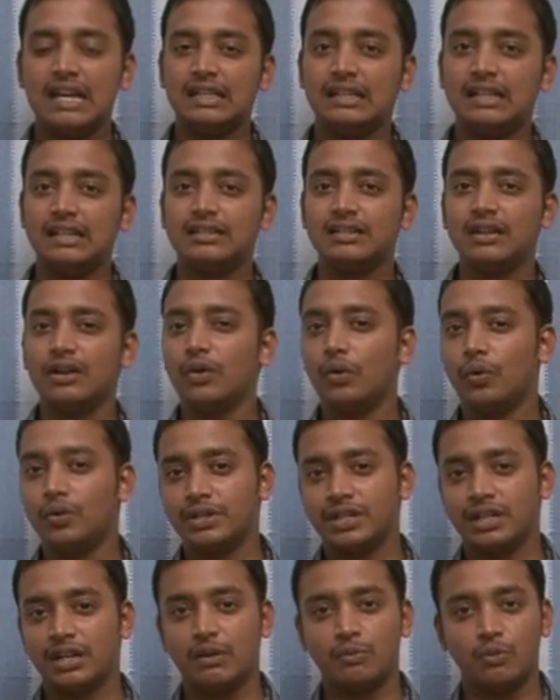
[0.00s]
There is a
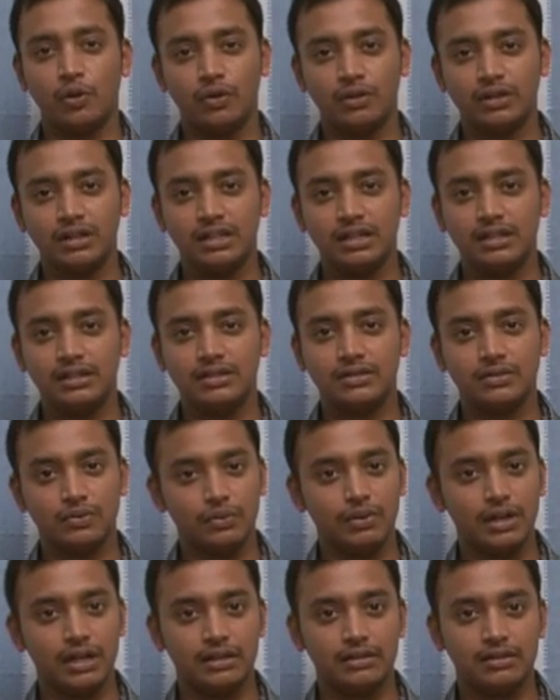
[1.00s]
notion among the
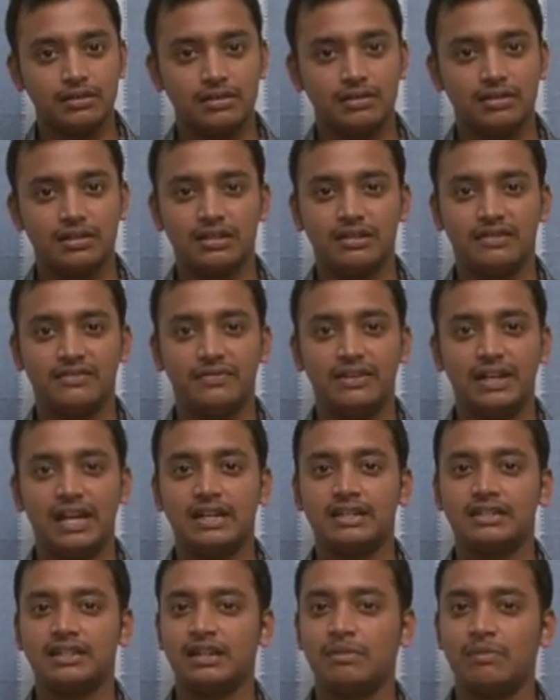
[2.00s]
students that
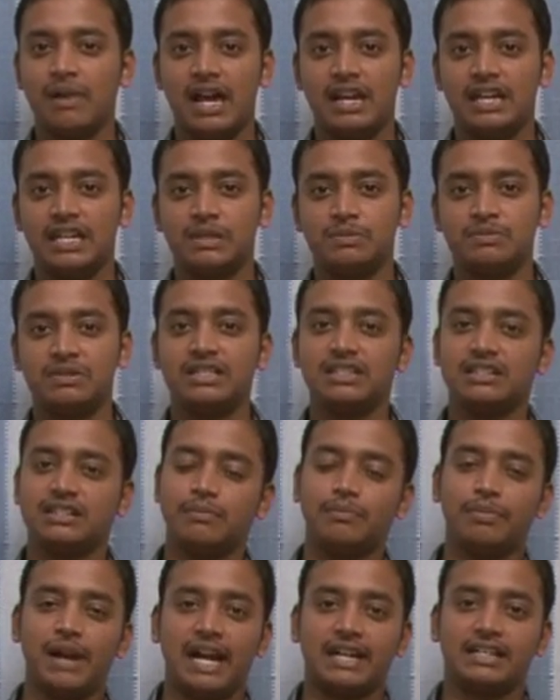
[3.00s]
financial management is
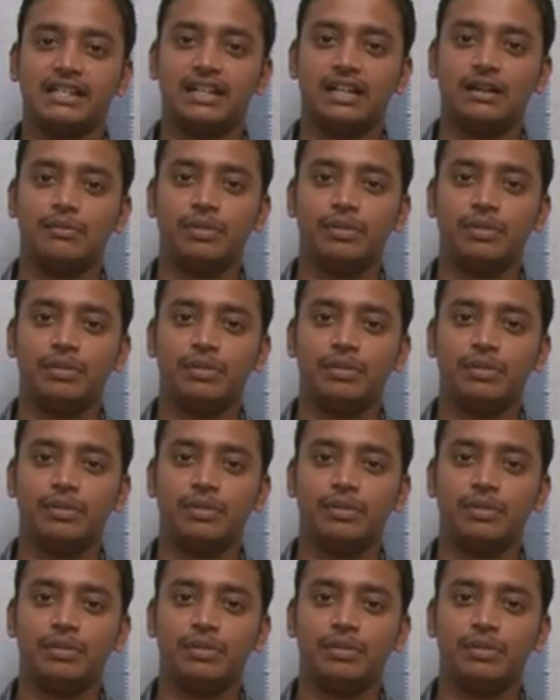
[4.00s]
a practical